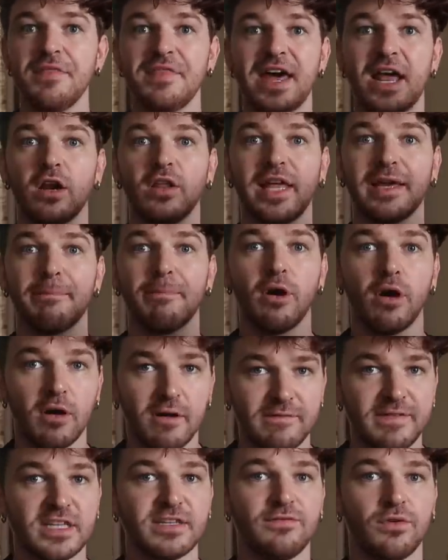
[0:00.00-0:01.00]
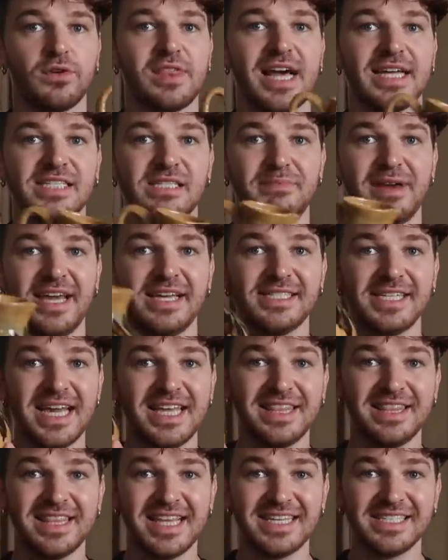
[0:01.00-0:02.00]
that are like perfect for that space,
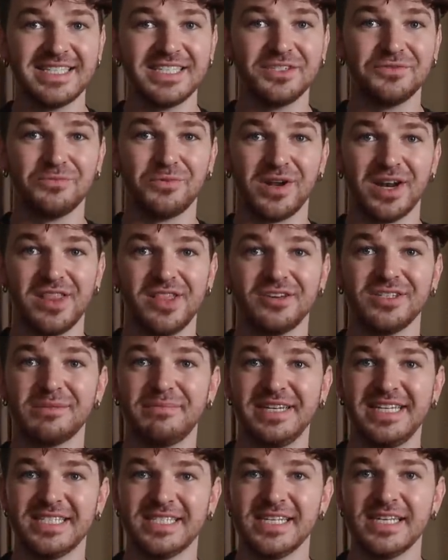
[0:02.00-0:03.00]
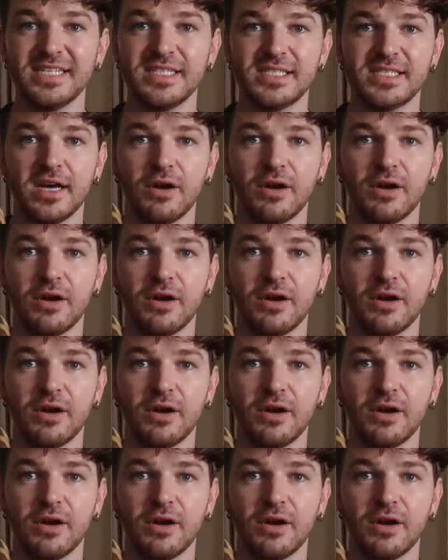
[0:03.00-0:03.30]
and this is one of those pieces.